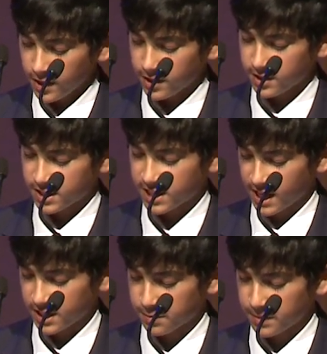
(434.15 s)
This
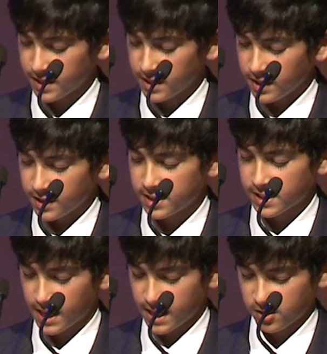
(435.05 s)
Shakespeare, the
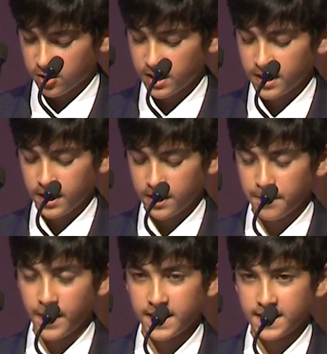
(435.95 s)
Sanskrit, the
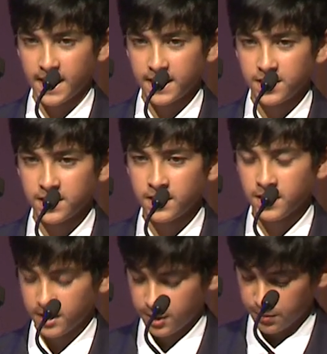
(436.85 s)
meditation,
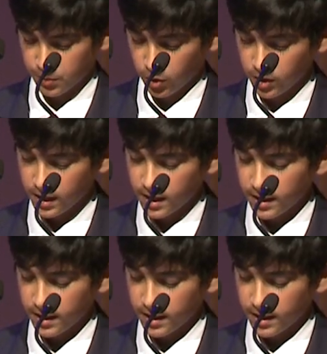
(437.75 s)
the sport,